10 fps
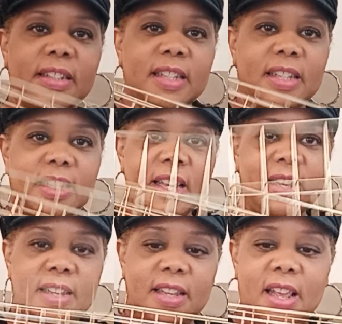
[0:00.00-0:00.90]
yeah.
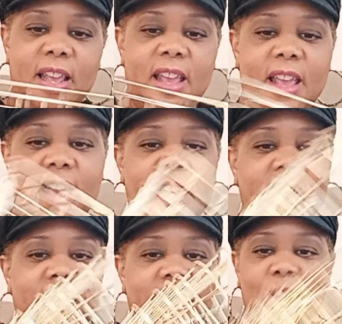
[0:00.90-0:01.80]

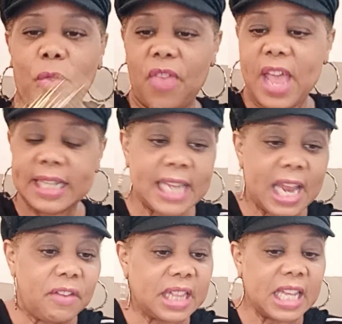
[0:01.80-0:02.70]
So that's
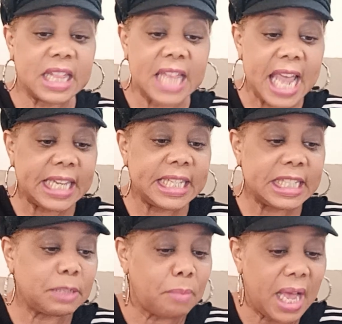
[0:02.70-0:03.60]
everything. That is
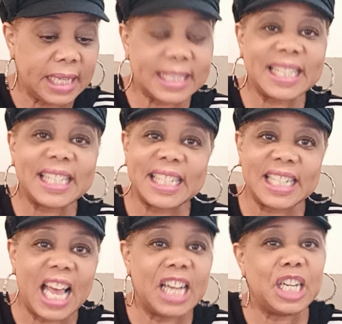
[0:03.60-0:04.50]
my stock
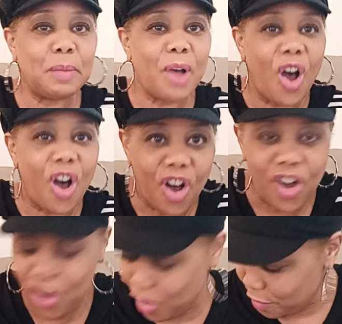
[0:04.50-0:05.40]
up
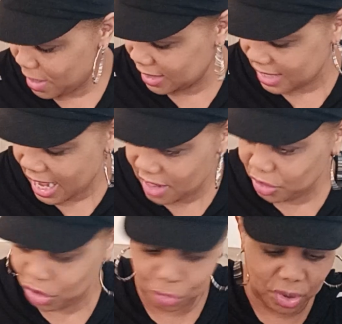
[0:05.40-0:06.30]
haul, my Dollar
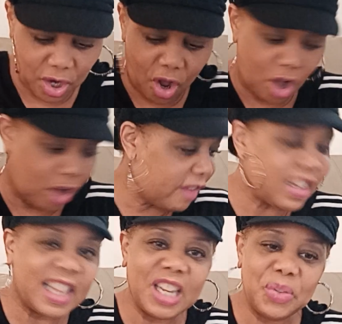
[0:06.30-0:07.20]
Tree haul. Everything
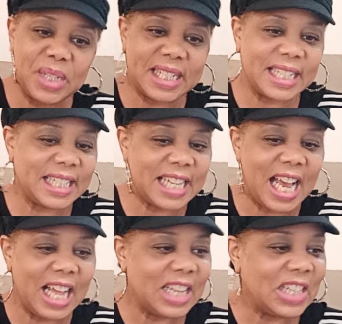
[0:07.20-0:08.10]
was
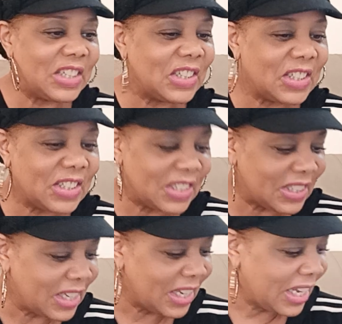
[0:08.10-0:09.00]
$1,
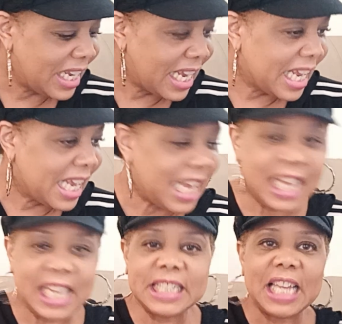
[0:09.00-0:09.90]
and
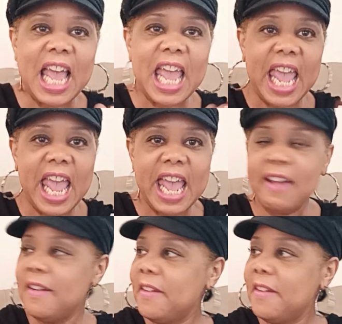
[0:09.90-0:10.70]
I have